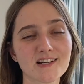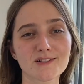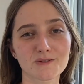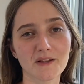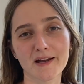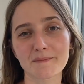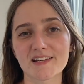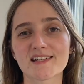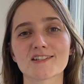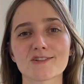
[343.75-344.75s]
I don't like my
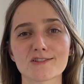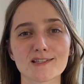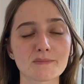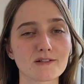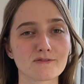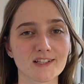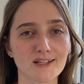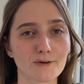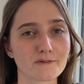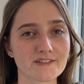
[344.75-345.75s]
t-shirts to be really
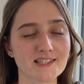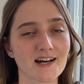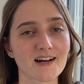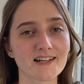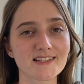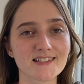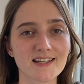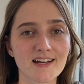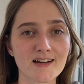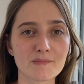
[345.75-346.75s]
oversized,
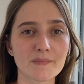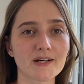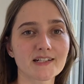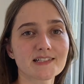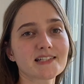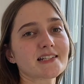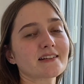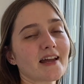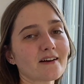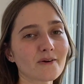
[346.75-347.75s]
but
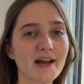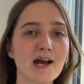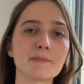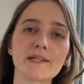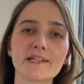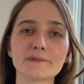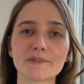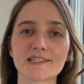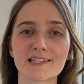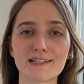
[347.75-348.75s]
yeah, quite happy
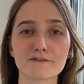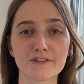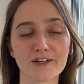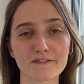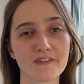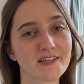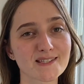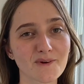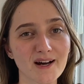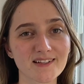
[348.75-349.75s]
with the fit of this
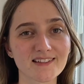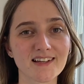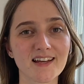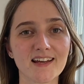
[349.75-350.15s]
one.